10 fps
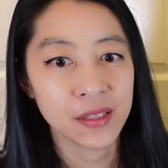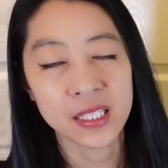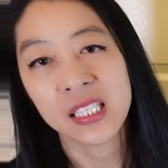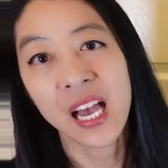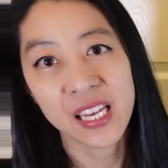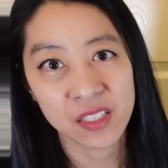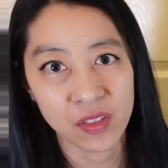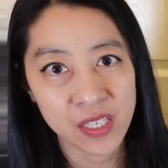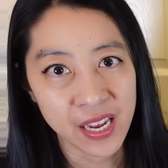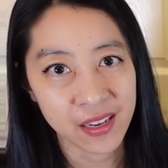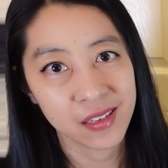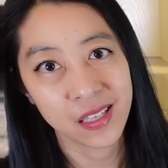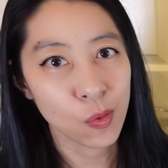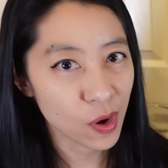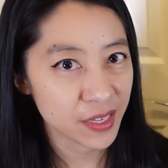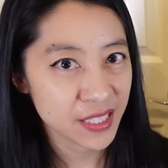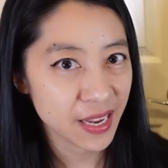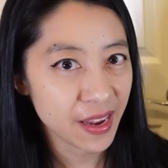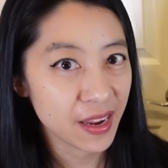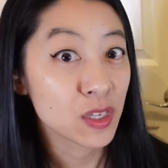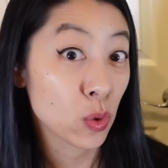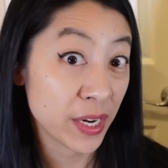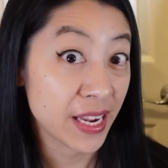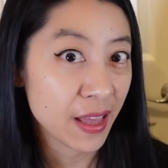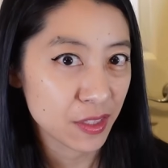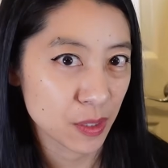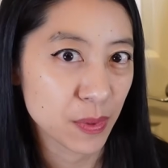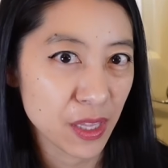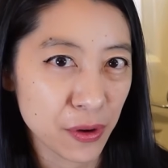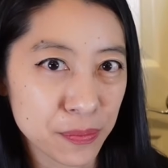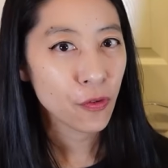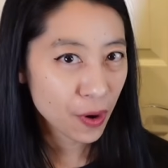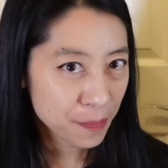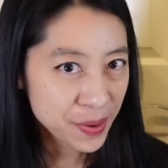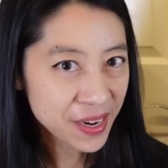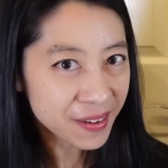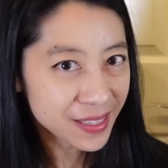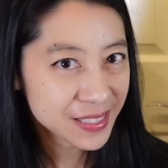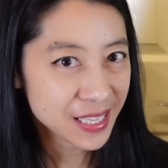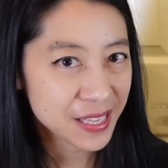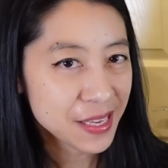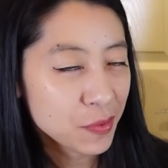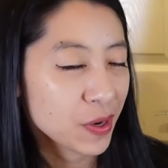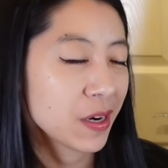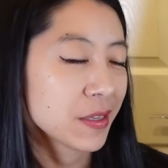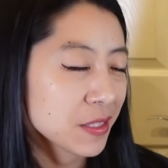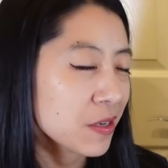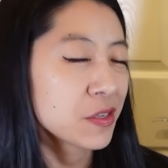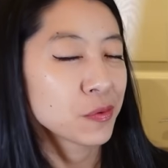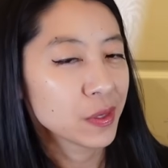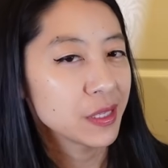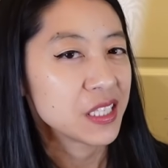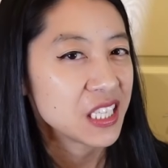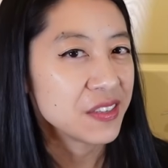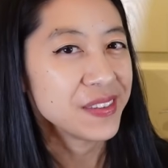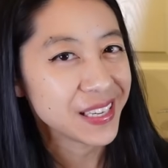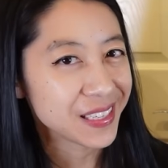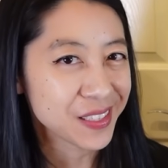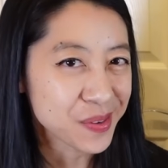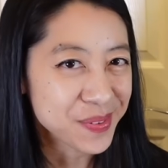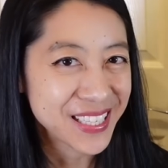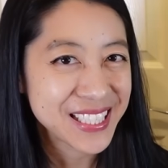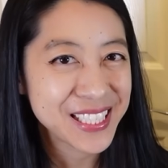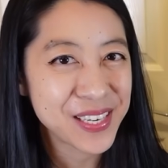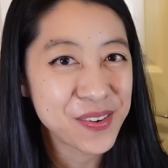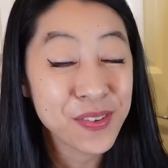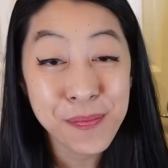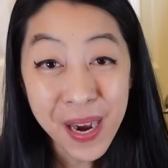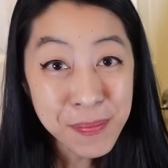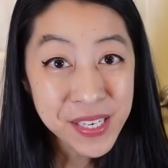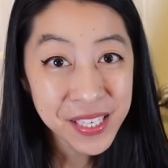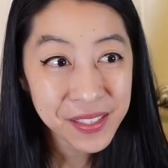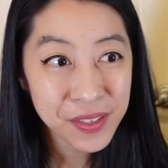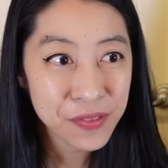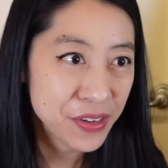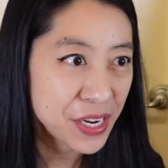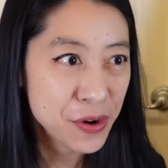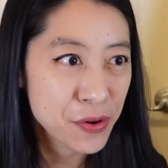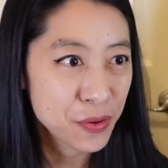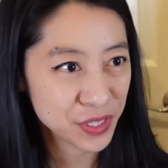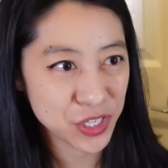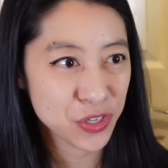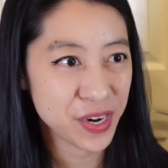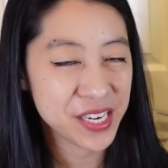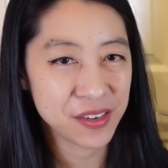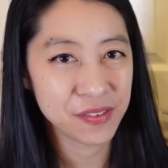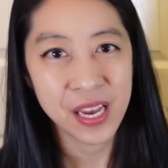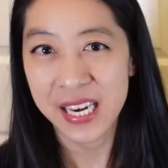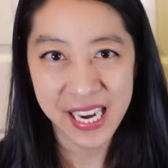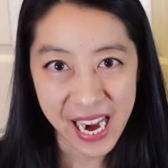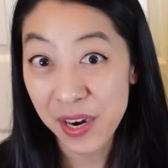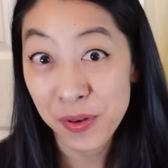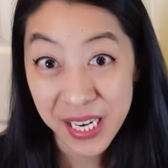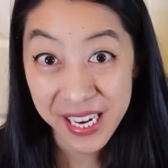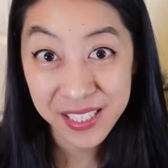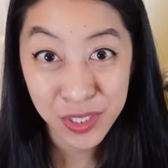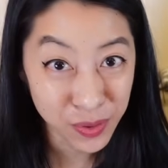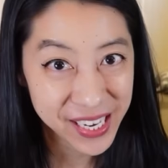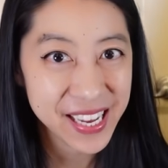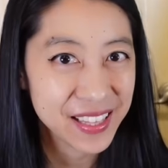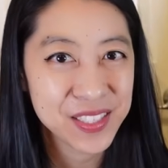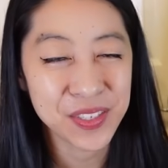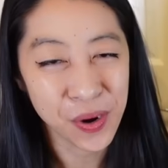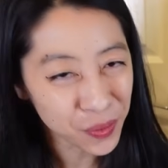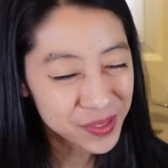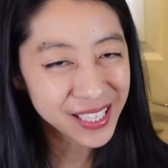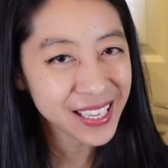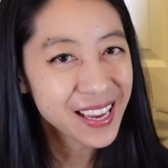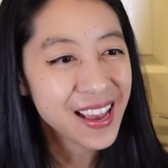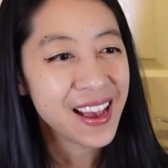the size of the tank because I want to stay 20 gallons or below. For appearance, I think we're going to start to really deviate a little bit. So for my particular video constraint of nano tanks, 20 gallons only,